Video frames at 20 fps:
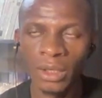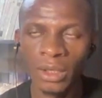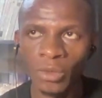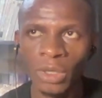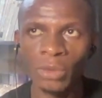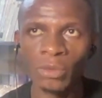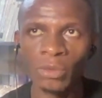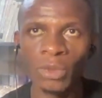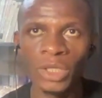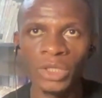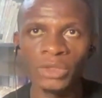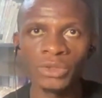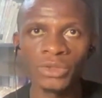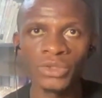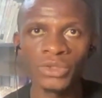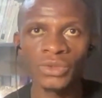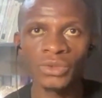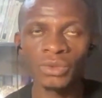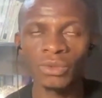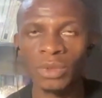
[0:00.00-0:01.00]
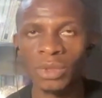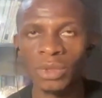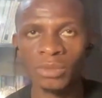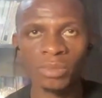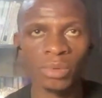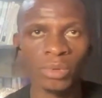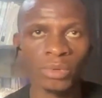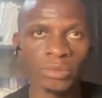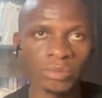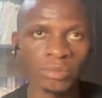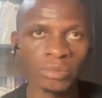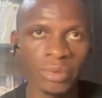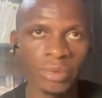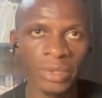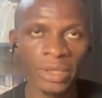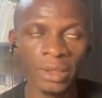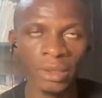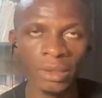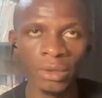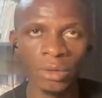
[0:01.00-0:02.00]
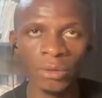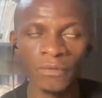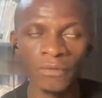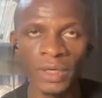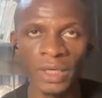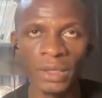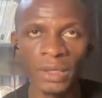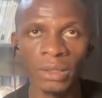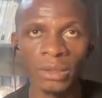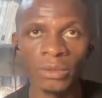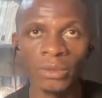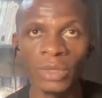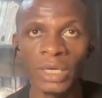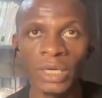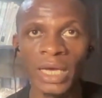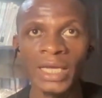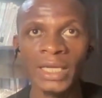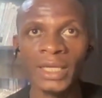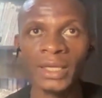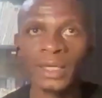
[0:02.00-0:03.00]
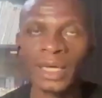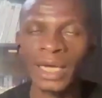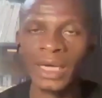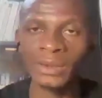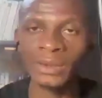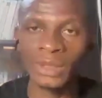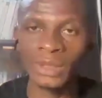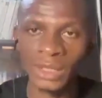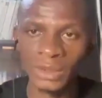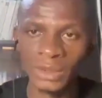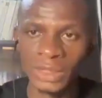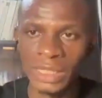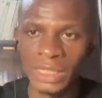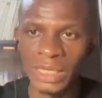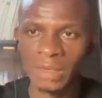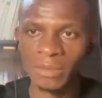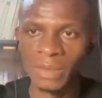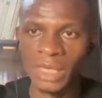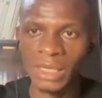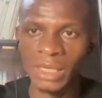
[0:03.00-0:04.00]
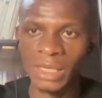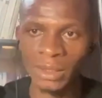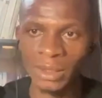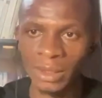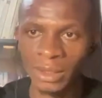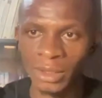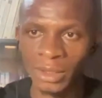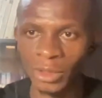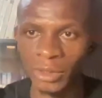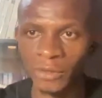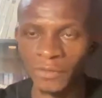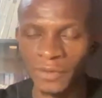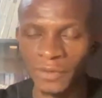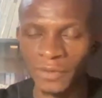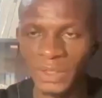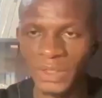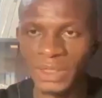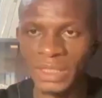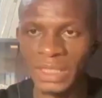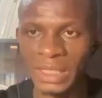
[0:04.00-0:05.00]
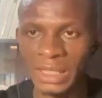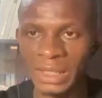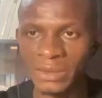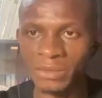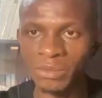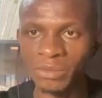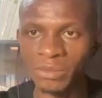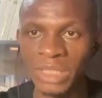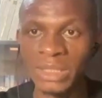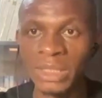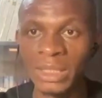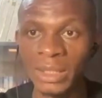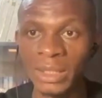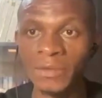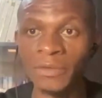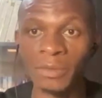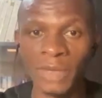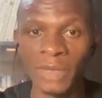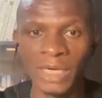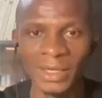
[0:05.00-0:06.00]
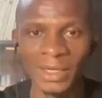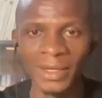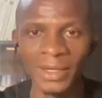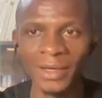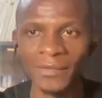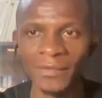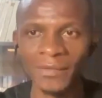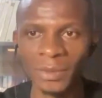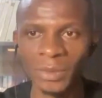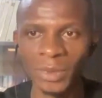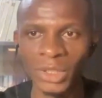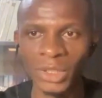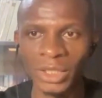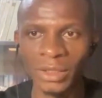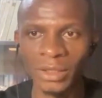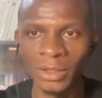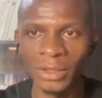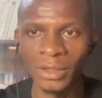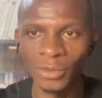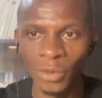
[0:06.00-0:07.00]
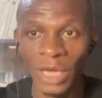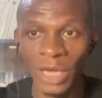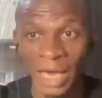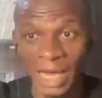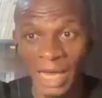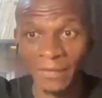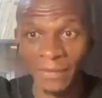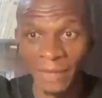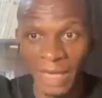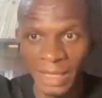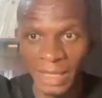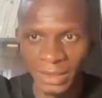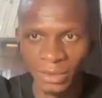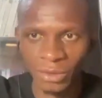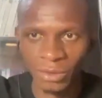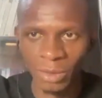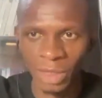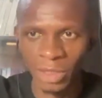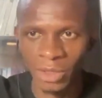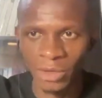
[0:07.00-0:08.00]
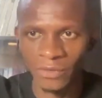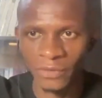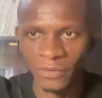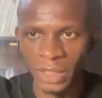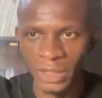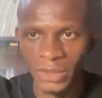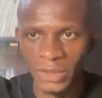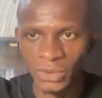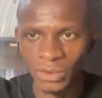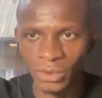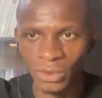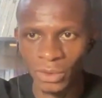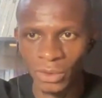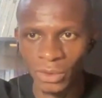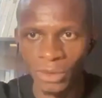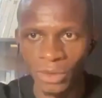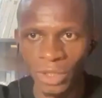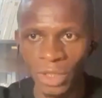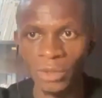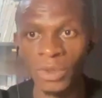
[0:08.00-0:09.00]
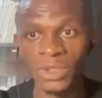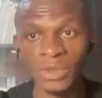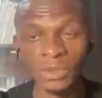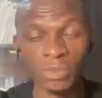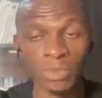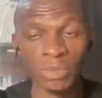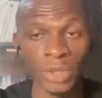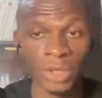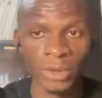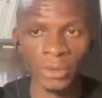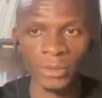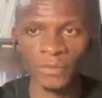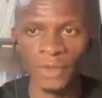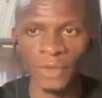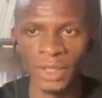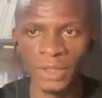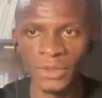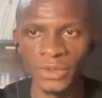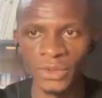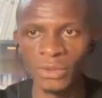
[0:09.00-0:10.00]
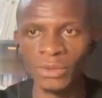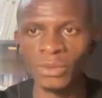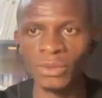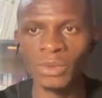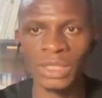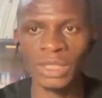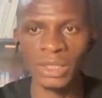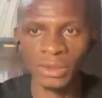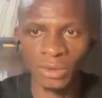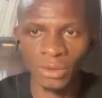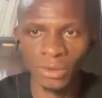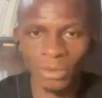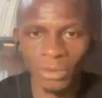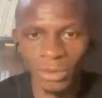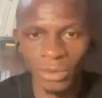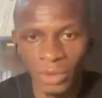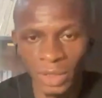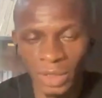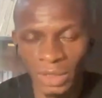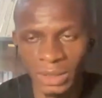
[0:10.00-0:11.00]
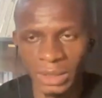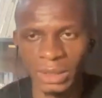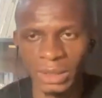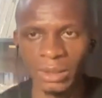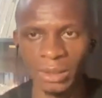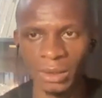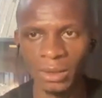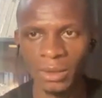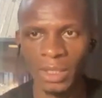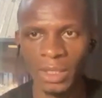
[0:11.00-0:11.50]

When we used to work pre-COVID, we had a countdown timer in the office that basically reminded everybody, we have X number of days to go. It was pre-COVID, so we were co-located.